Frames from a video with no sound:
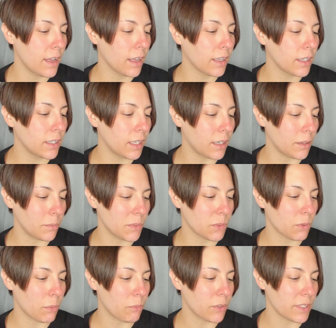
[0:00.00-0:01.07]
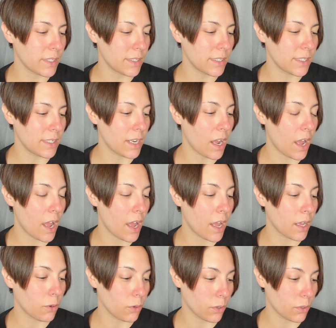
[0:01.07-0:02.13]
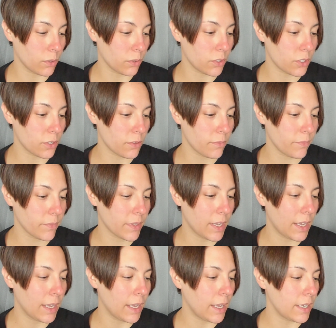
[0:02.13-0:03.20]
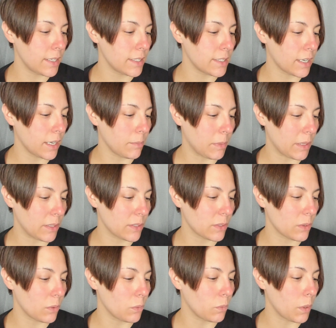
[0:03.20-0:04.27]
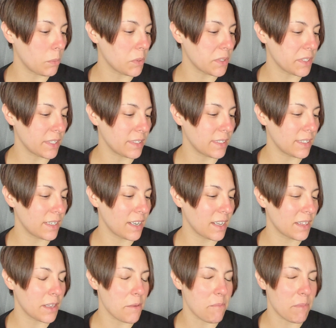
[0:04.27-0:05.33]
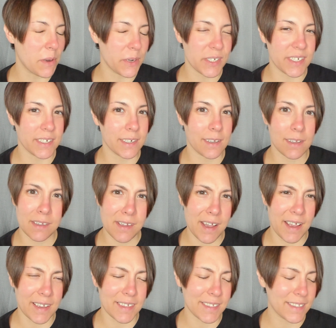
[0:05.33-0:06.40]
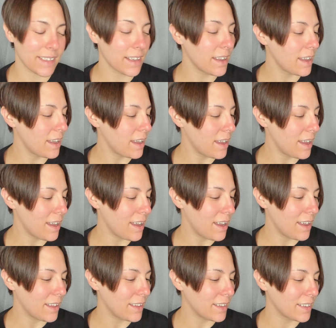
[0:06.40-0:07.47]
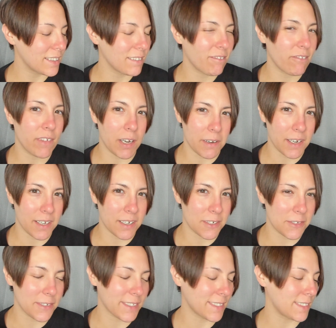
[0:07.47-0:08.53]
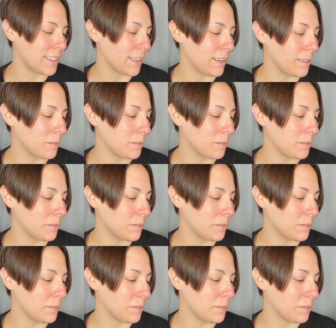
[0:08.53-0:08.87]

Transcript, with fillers: clubs represented agriculture, and diamonds represented the merchant class. Very interesting.